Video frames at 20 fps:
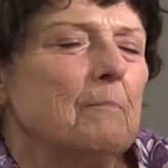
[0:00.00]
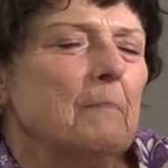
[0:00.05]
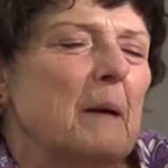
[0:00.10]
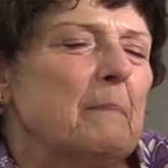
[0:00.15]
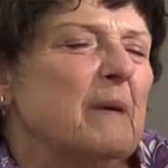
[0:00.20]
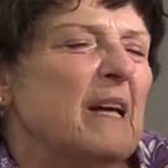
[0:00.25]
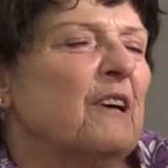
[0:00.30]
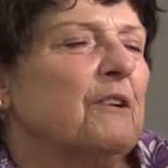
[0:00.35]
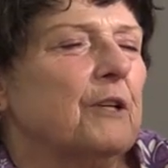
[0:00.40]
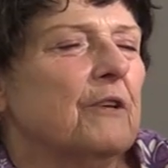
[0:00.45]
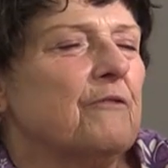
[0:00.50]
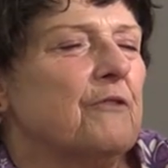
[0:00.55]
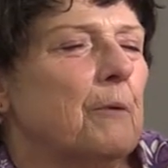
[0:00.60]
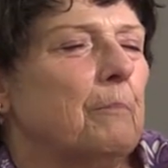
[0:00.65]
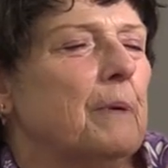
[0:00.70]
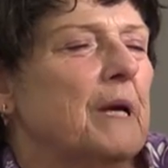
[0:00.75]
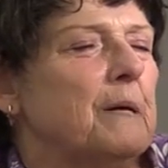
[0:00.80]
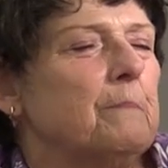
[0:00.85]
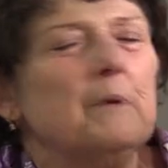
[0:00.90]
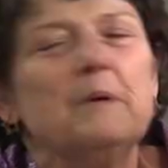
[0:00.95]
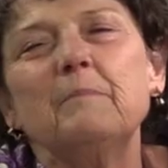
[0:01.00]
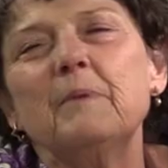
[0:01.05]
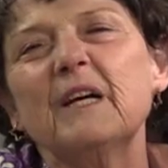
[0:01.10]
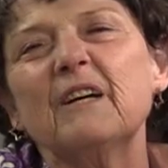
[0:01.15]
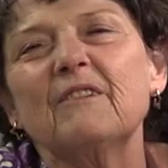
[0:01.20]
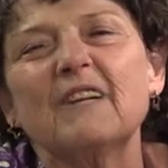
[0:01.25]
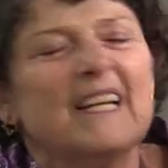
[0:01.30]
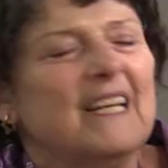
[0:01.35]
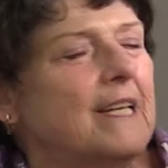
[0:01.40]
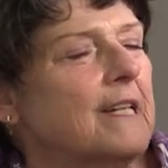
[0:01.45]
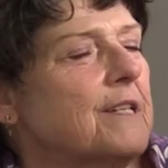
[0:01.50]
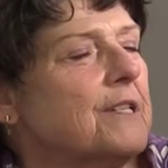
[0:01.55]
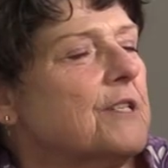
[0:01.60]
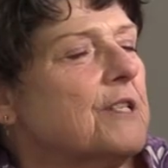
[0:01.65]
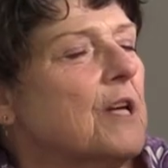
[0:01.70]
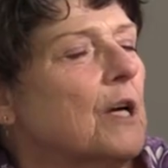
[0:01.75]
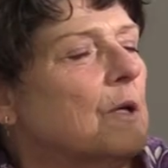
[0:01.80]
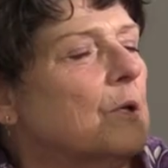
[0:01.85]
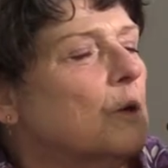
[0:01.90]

Maybe I'll give the baby bear a kiss.